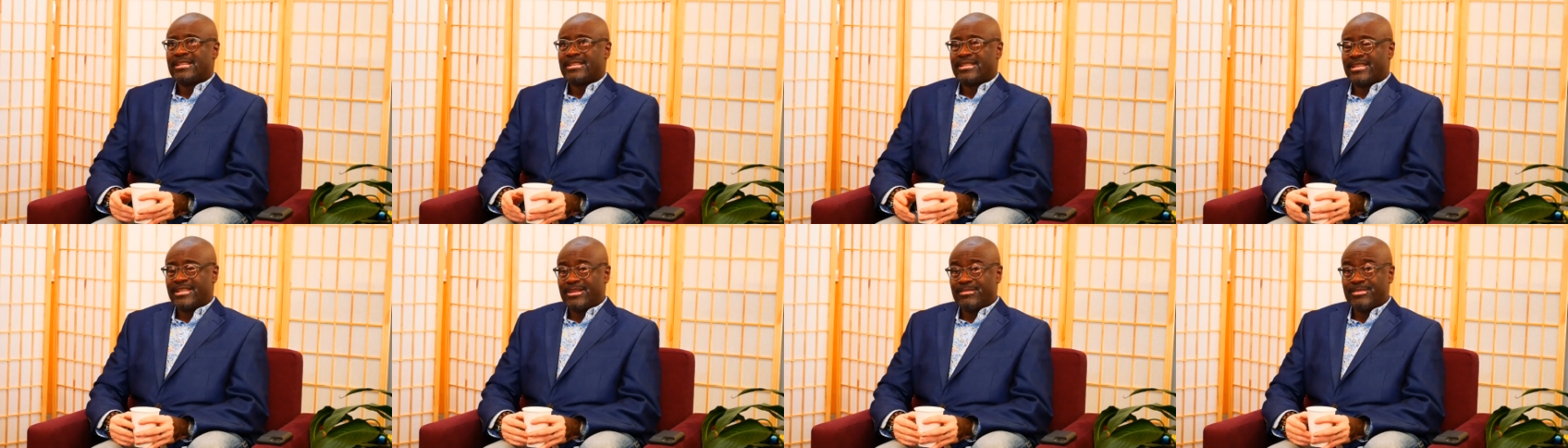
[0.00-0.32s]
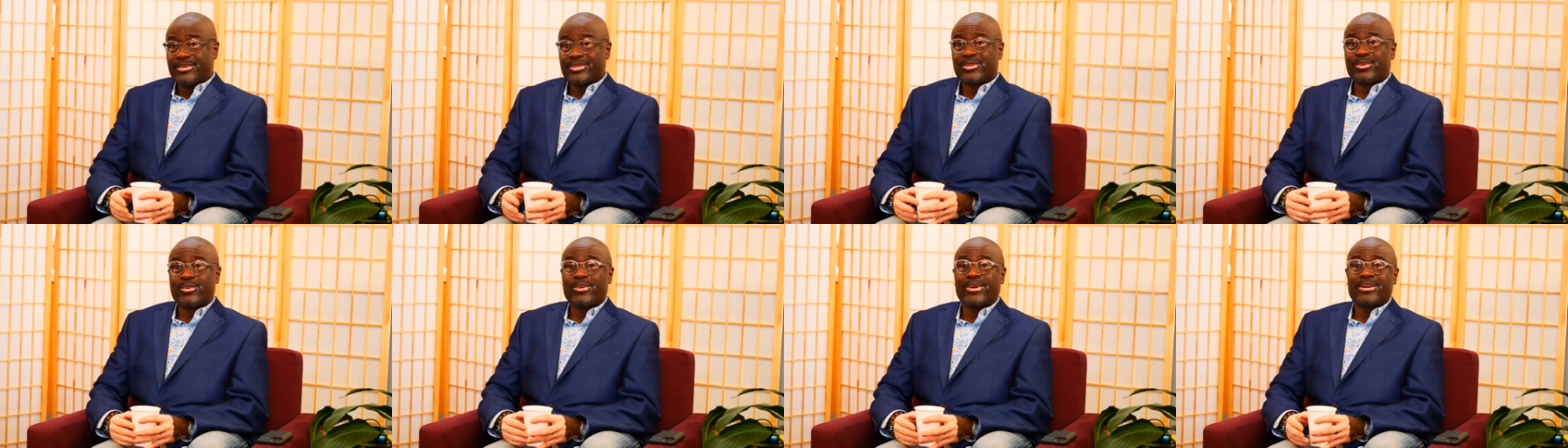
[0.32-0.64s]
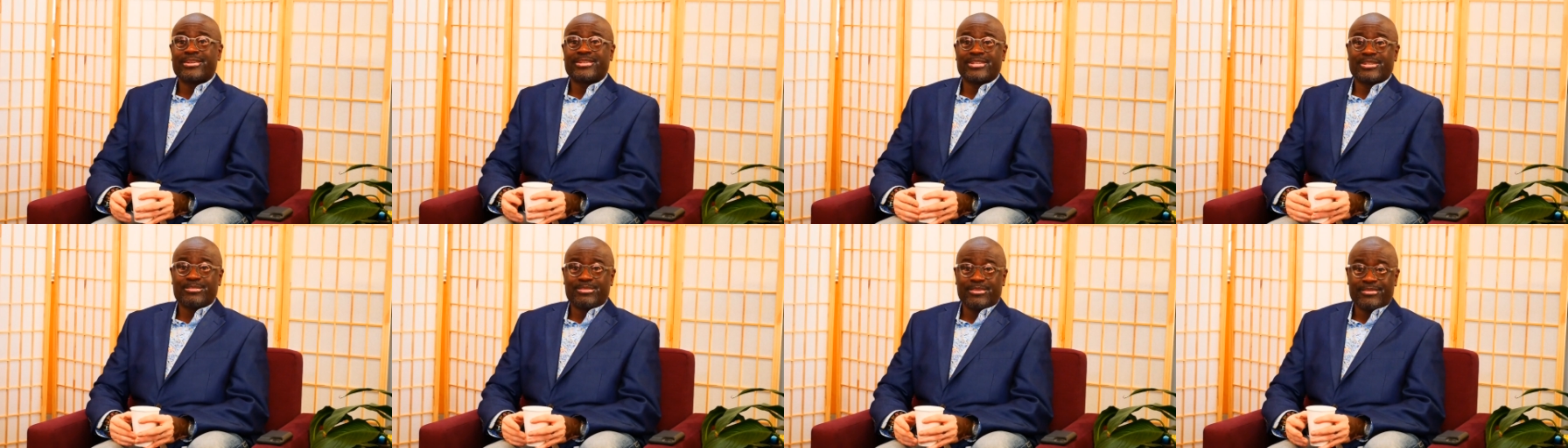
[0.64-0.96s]
Tiananmen
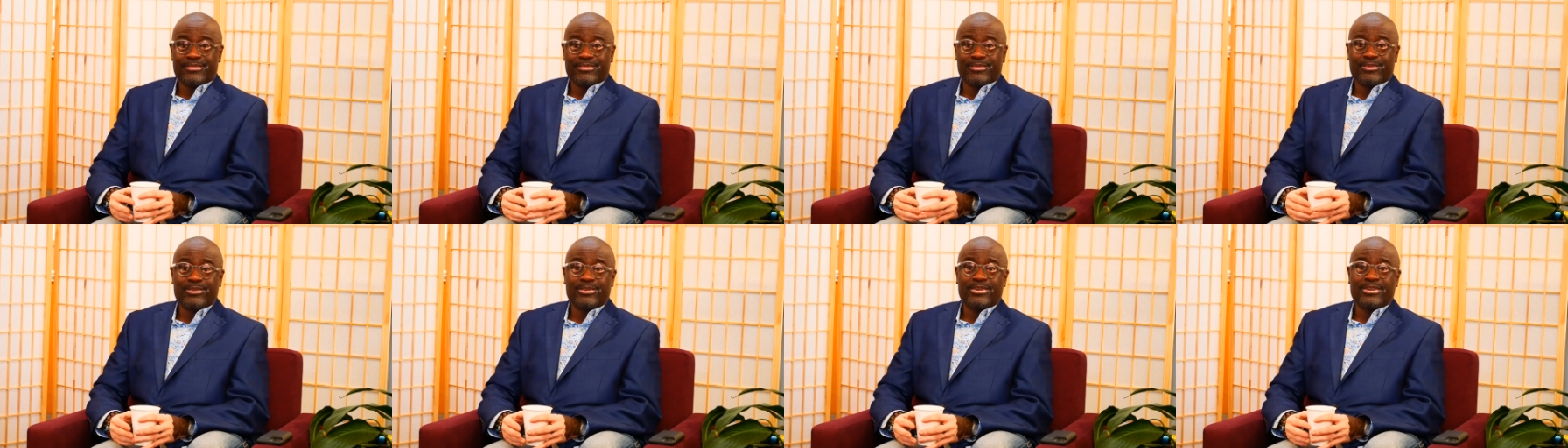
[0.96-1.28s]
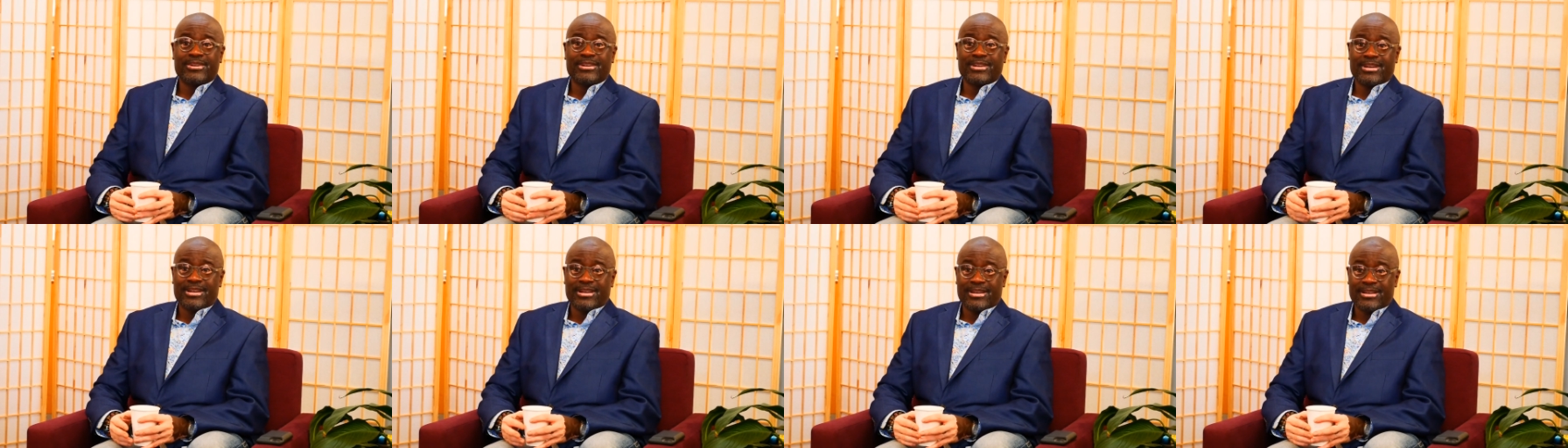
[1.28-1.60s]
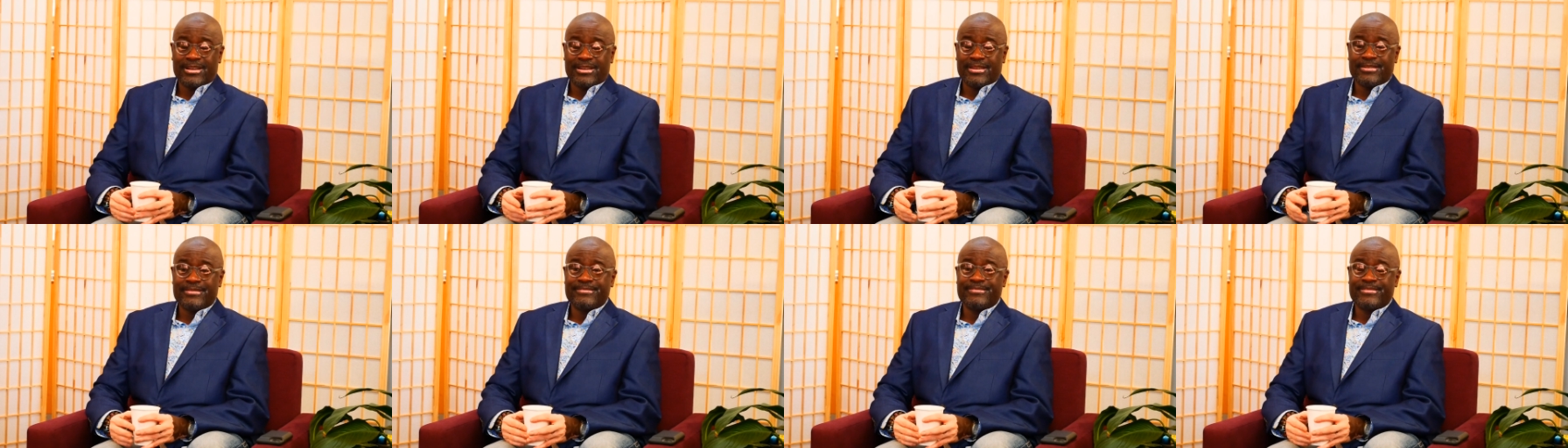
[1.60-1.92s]
Square just before
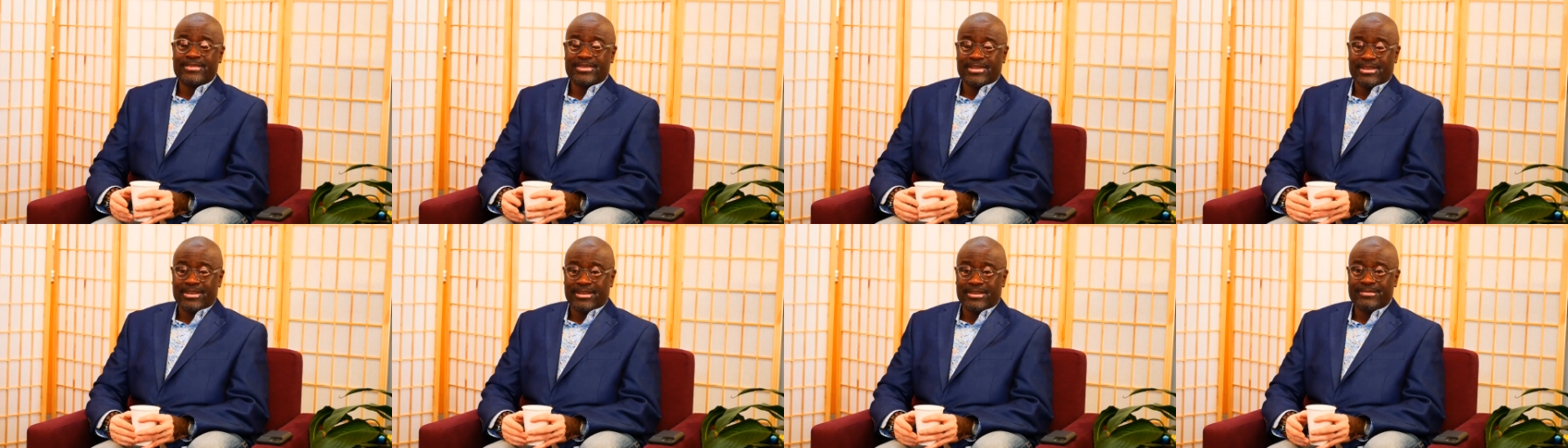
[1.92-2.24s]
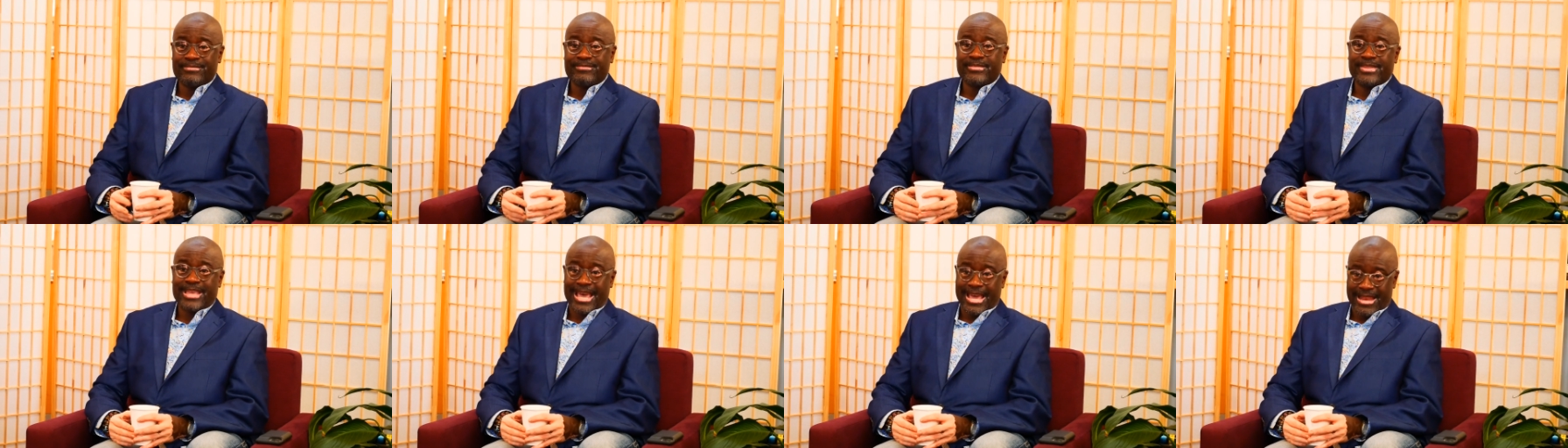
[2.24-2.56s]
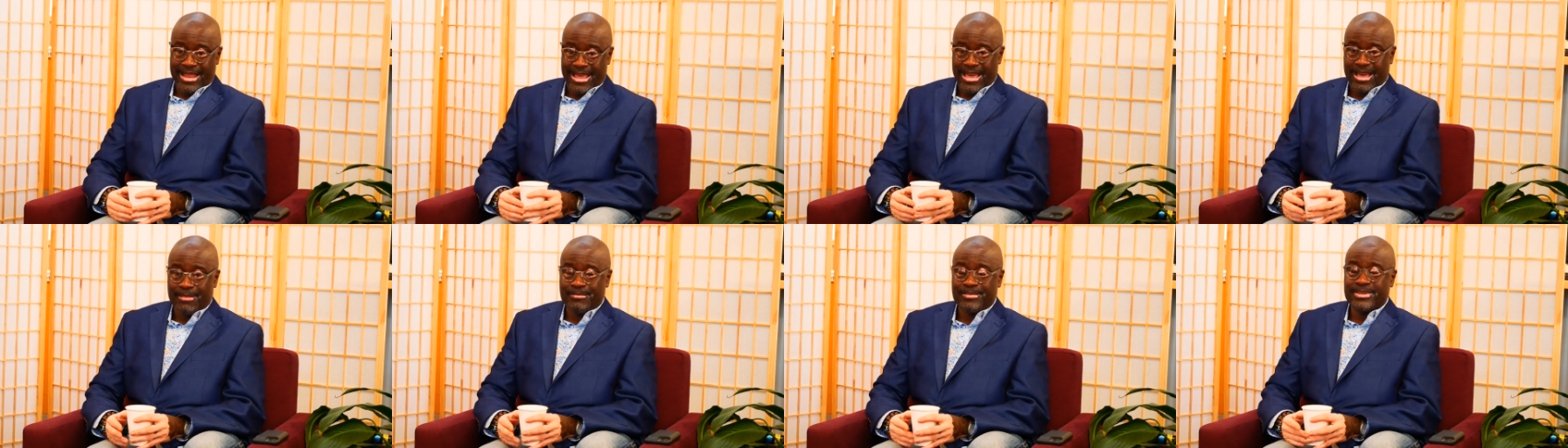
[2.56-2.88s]
uh, um,
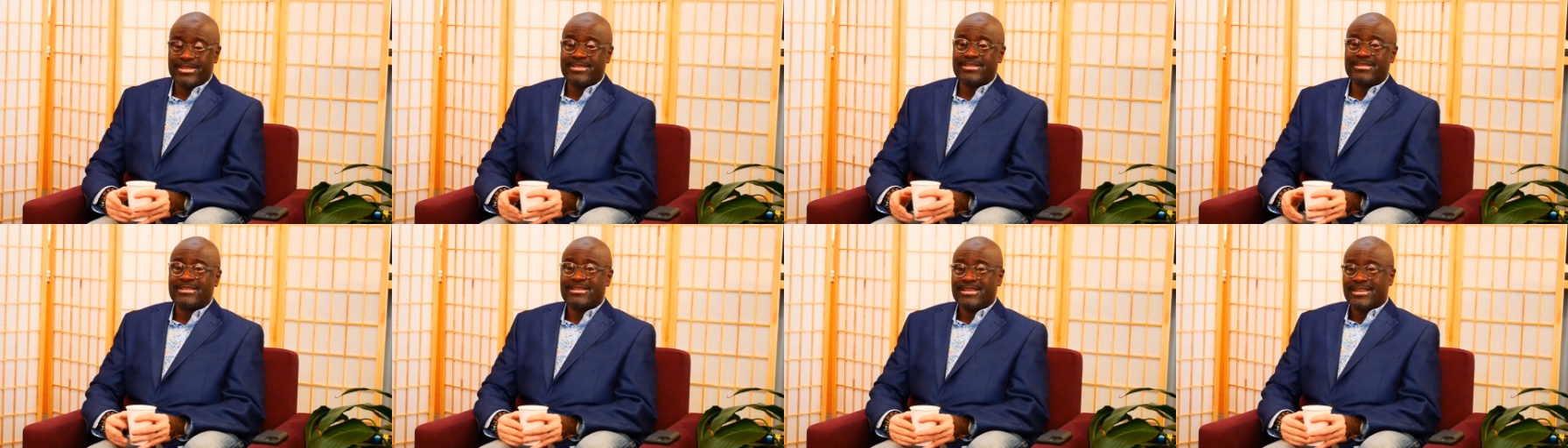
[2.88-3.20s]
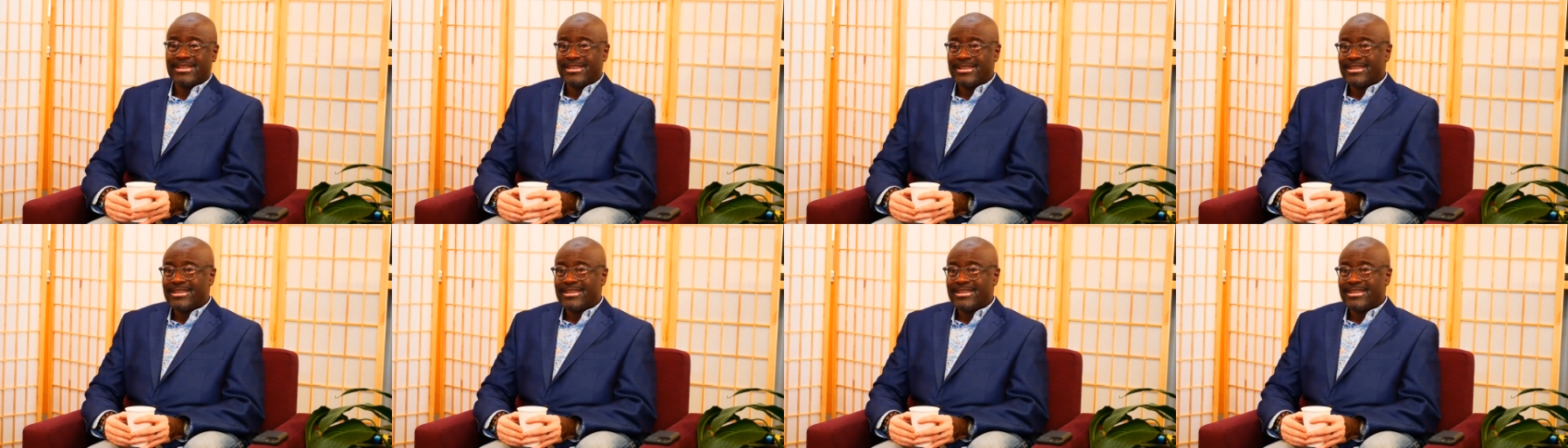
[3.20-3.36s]
that happened.